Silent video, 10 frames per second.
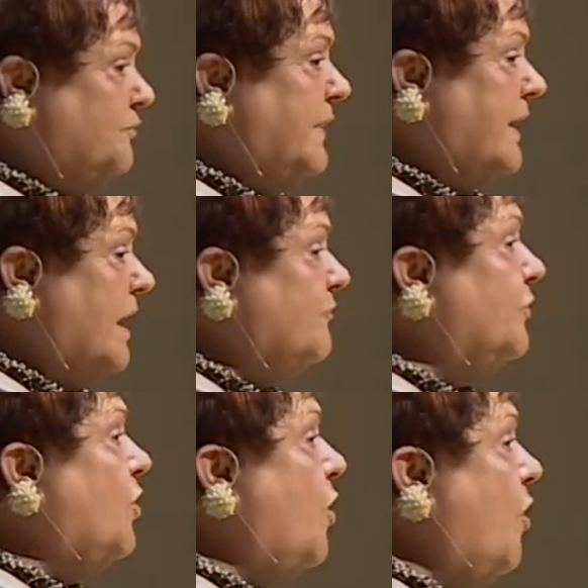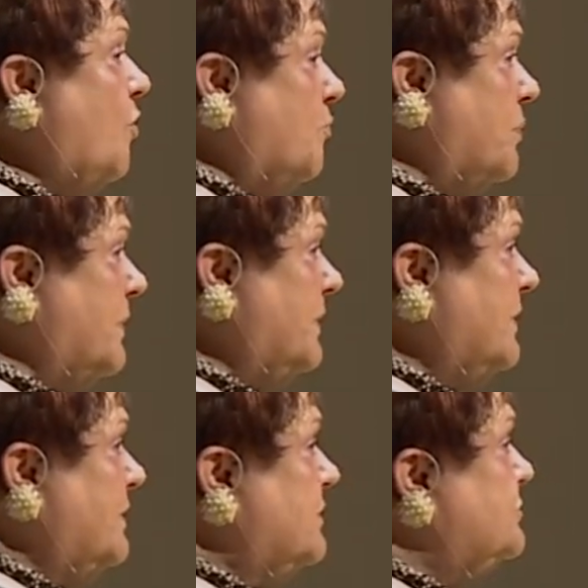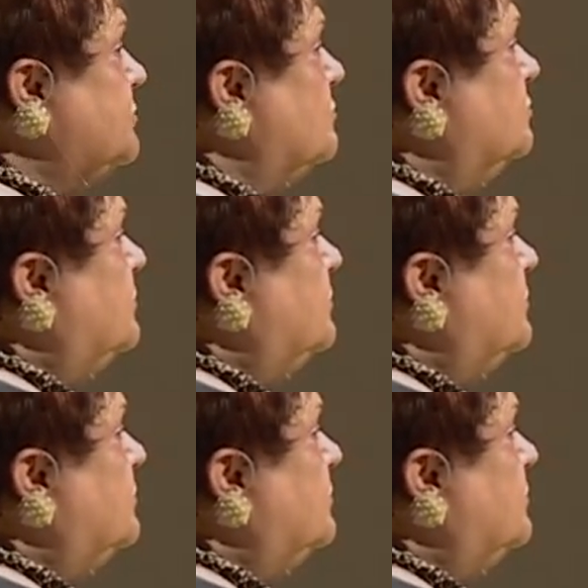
if we ever hope to